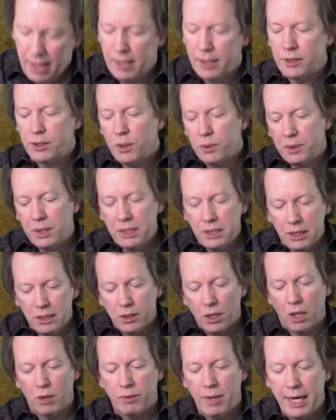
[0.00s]
So this is
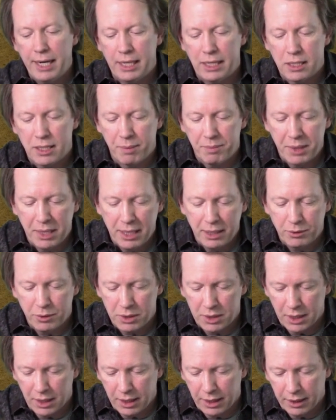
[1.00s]
already something
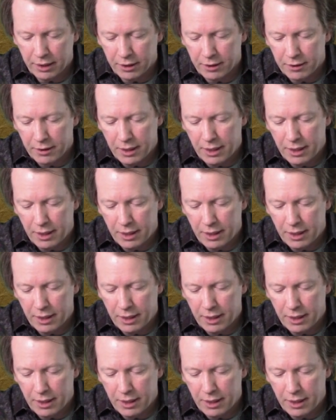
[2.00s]
interesting here.